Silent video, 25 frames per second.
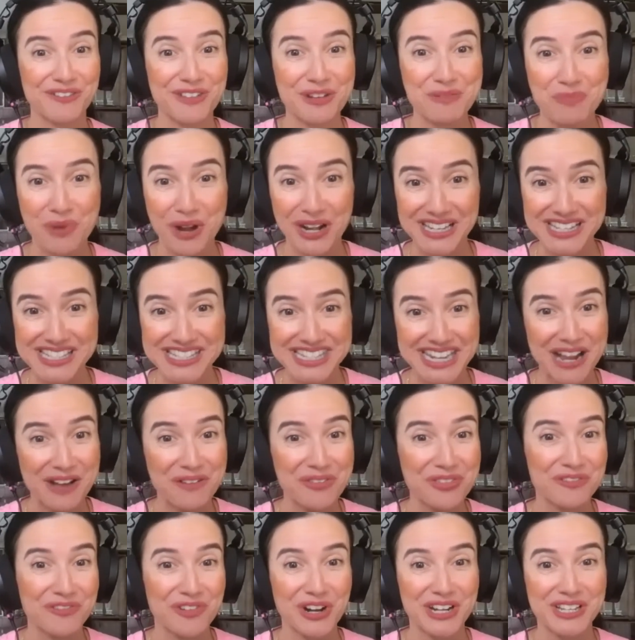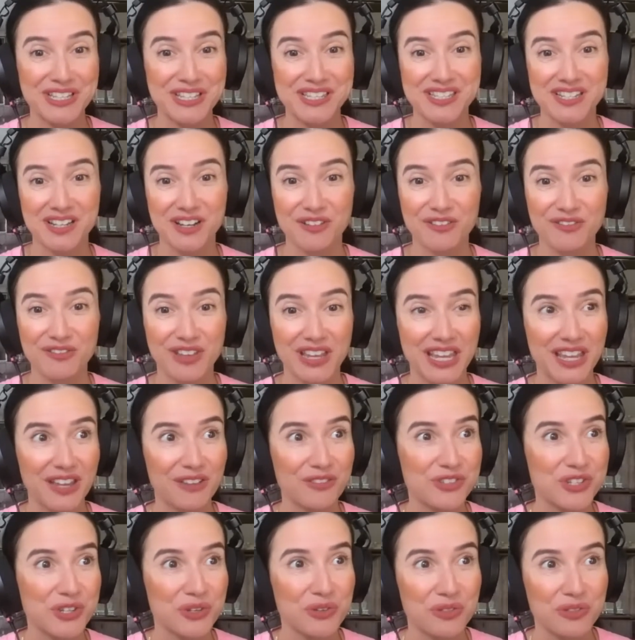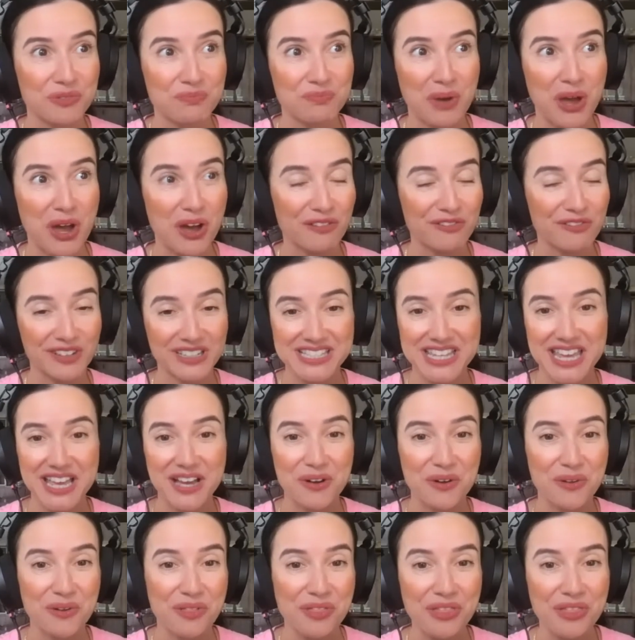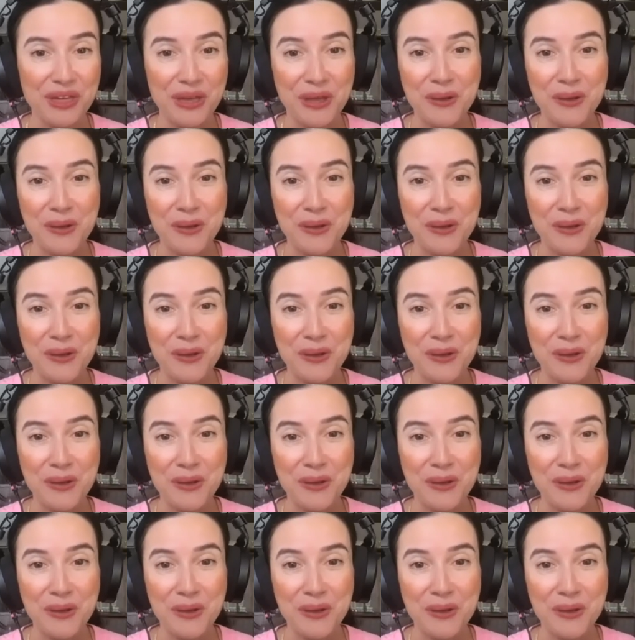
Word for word: it breaks down the right stuff it gives you perfect health